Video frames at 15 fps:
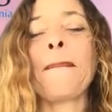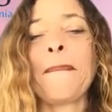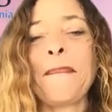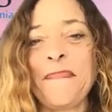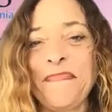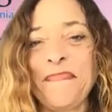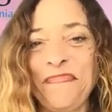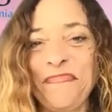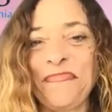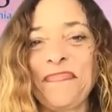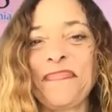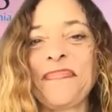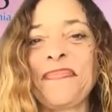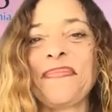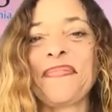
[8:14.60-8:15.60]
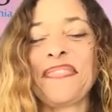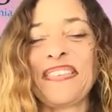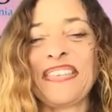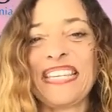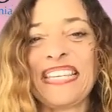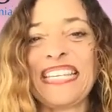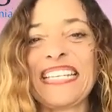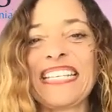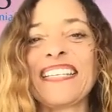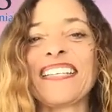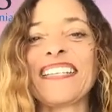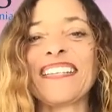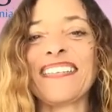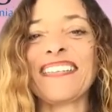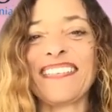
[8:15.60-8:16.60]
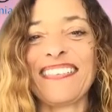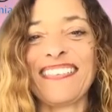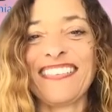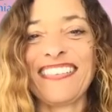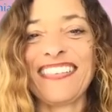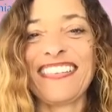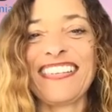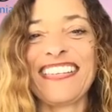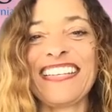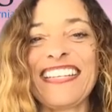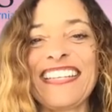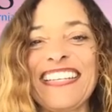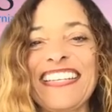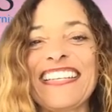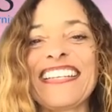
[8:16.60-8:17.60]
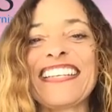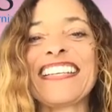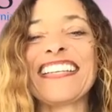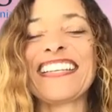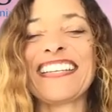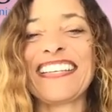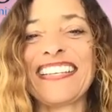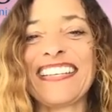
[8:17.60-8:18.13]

This person isn't speaking.